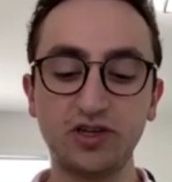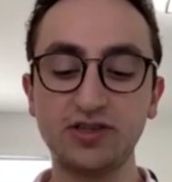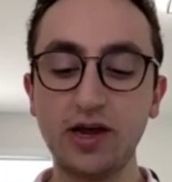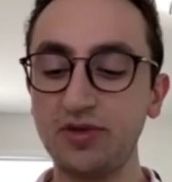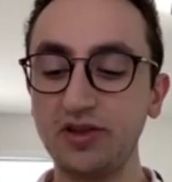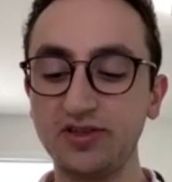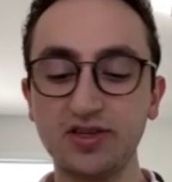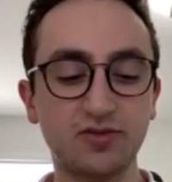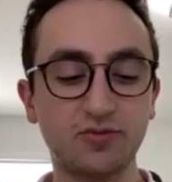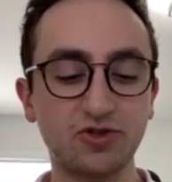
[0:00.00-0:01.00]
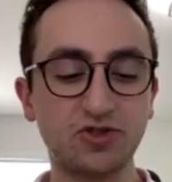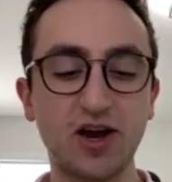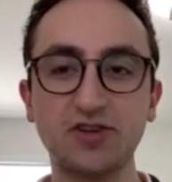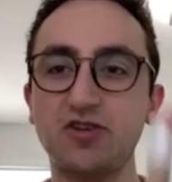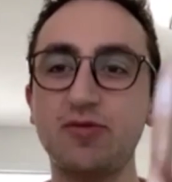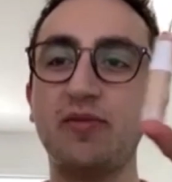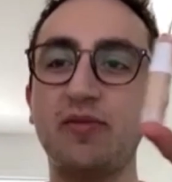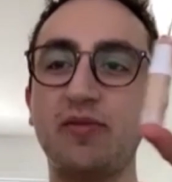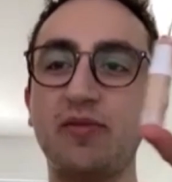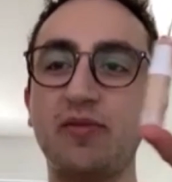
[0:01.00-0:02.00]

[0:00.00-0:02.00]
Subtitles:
Same thing, the tinted moisturizer, I remember, came in